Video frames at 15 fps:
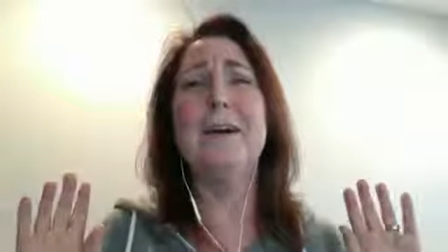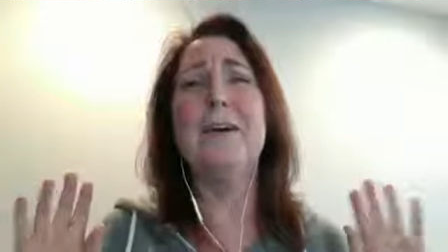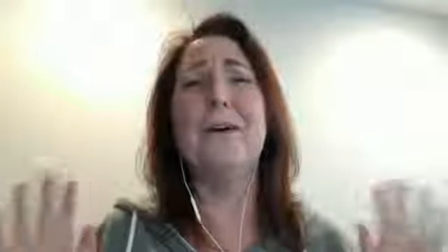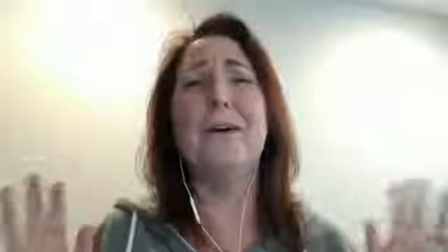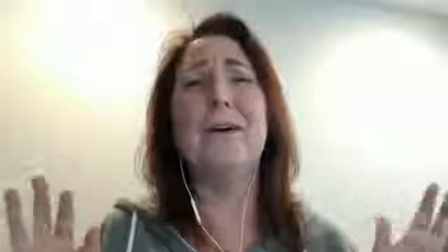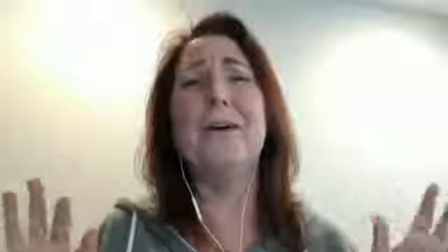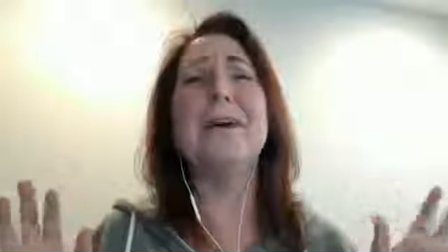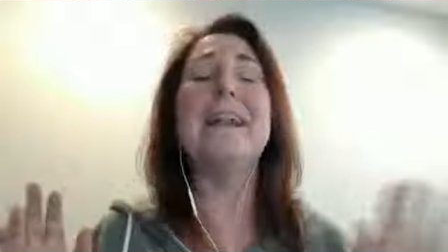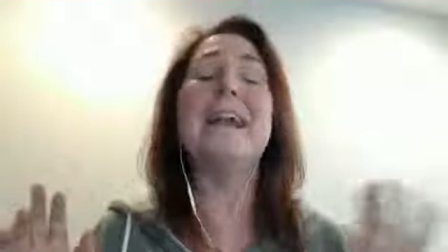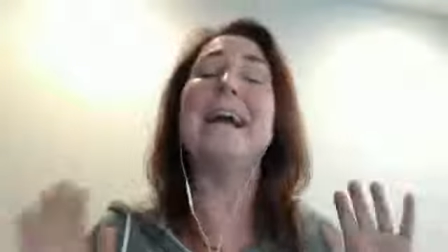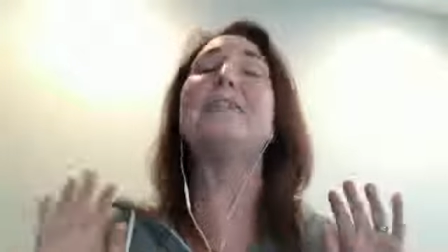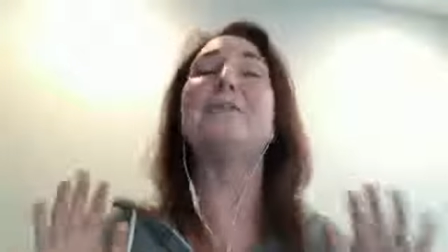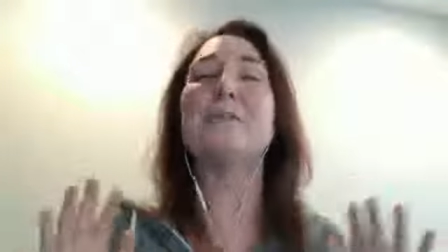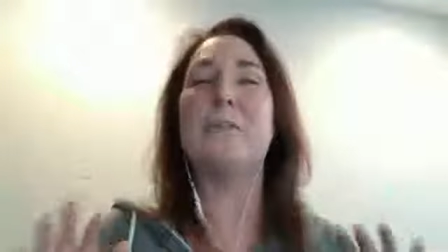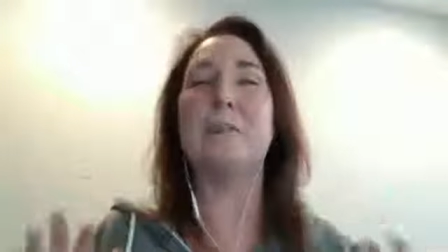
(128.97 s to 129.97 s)
oh, and I
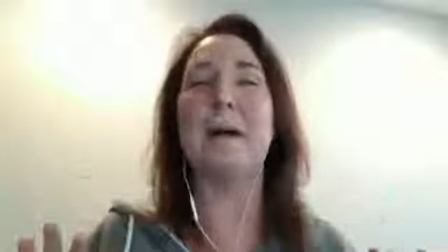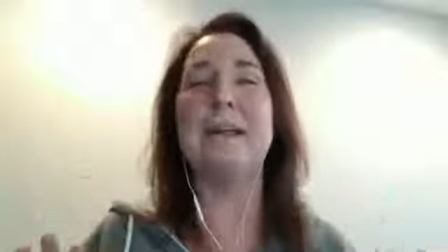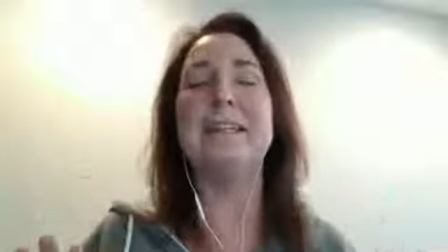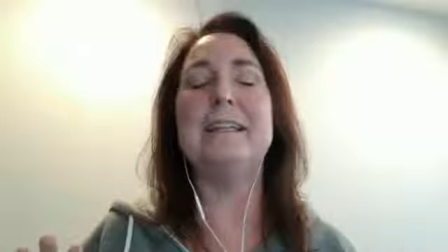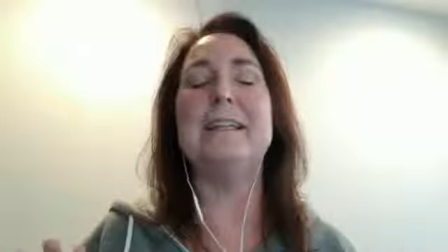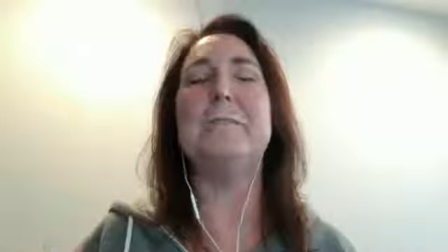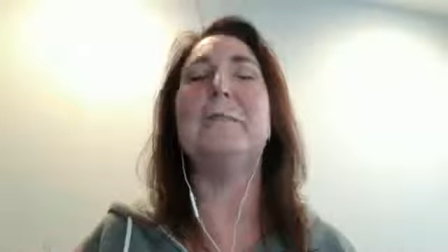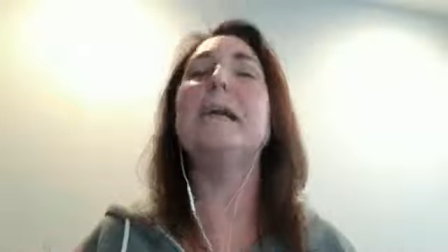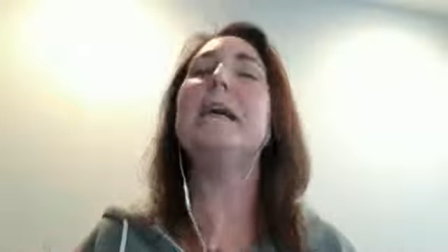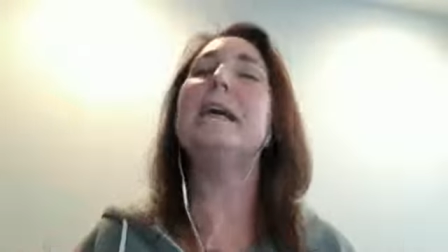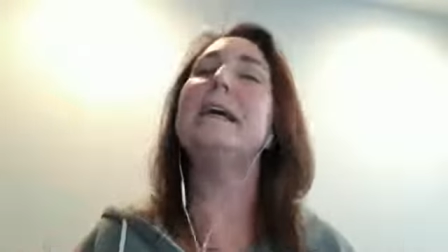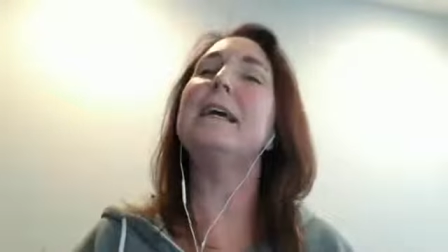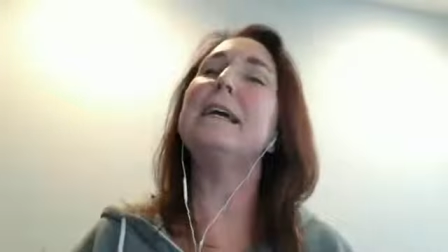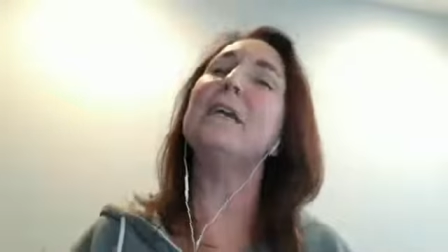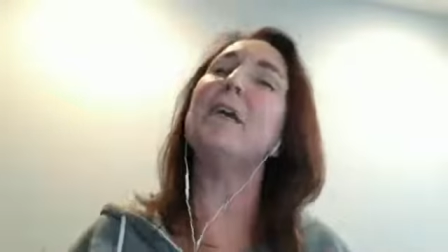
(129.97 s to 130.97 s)
had to remind him,
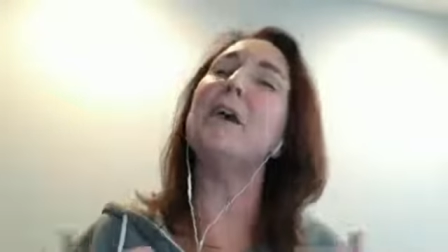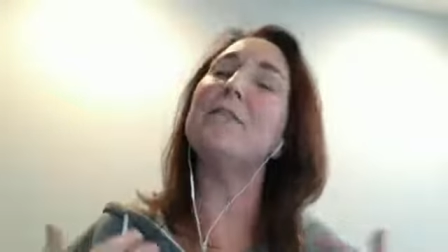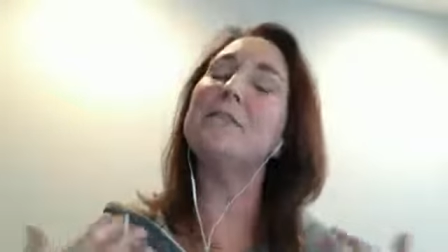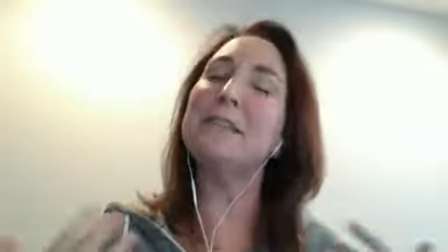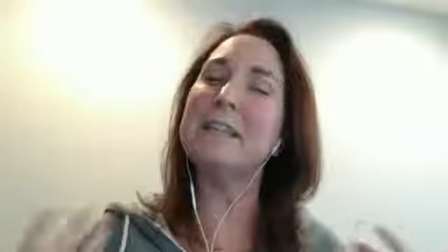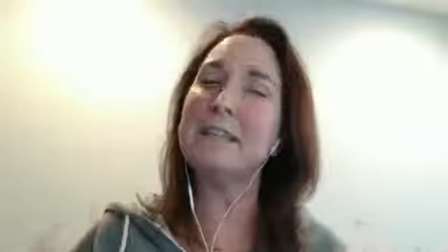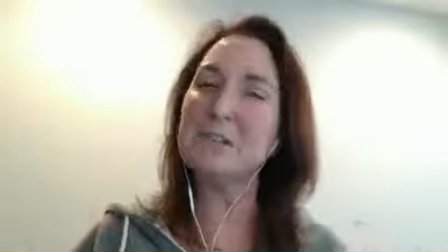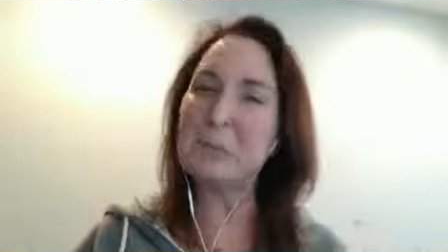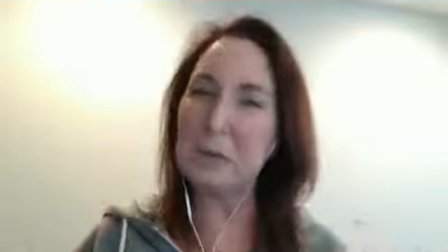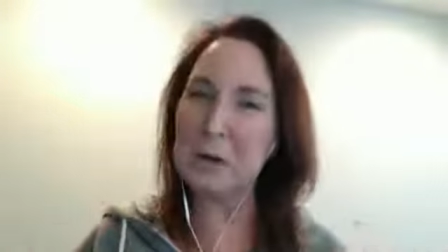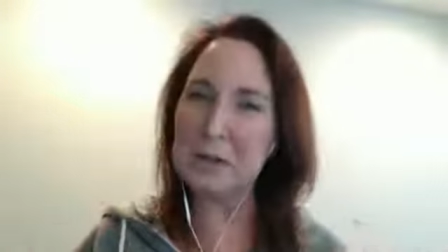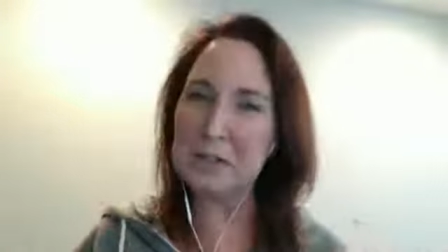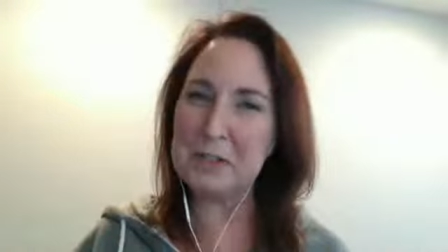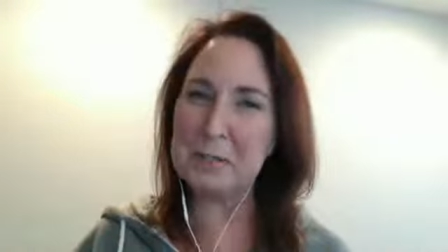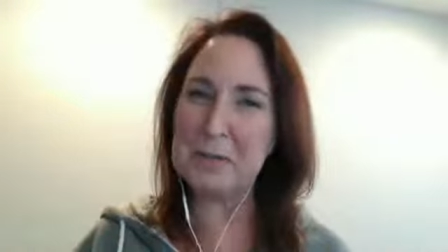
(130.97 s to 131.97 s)
it often gets
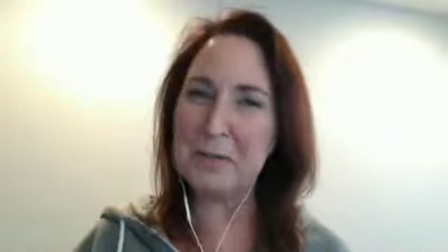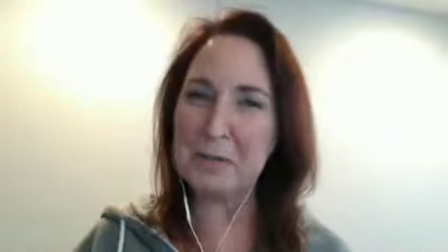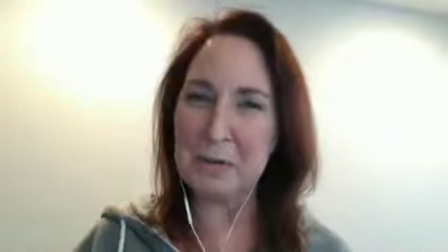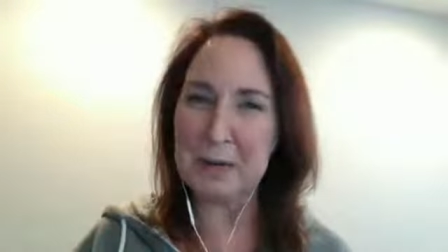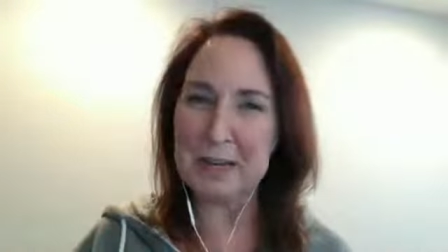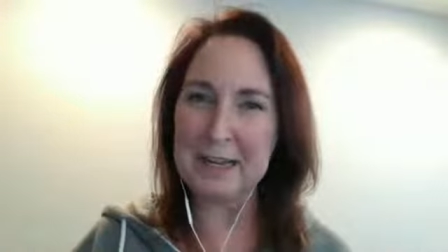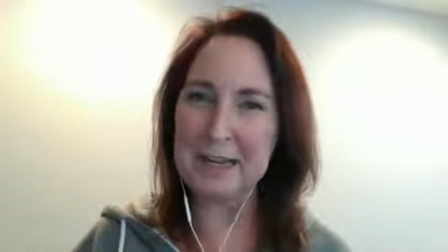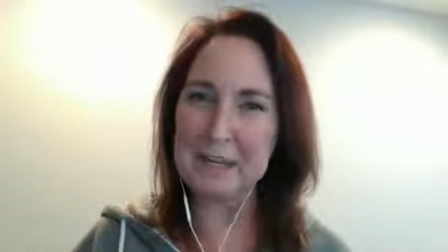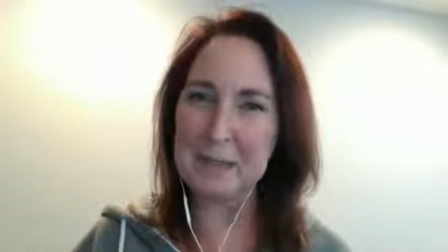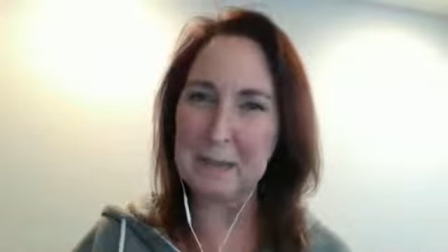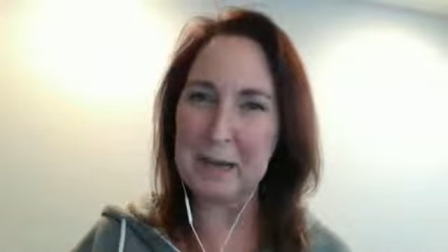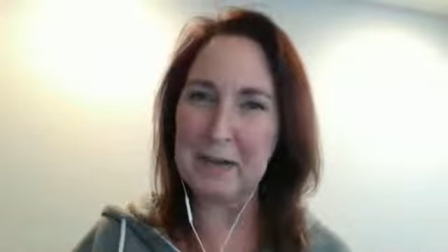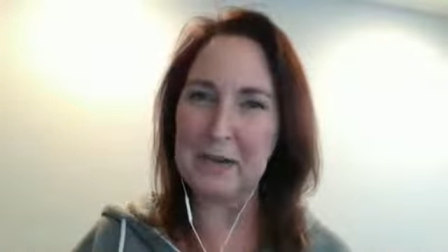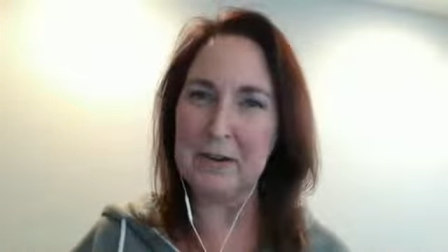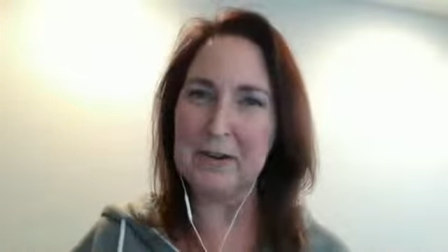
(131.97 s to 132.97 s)
worse before it gets
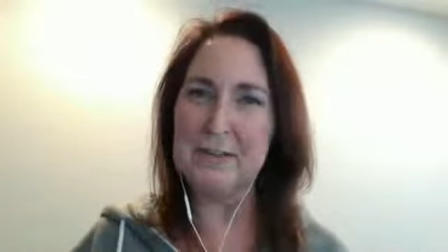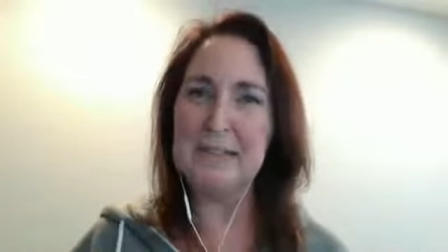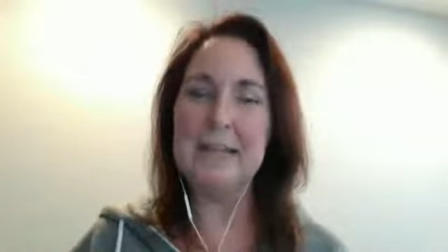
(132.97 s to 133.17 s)
better.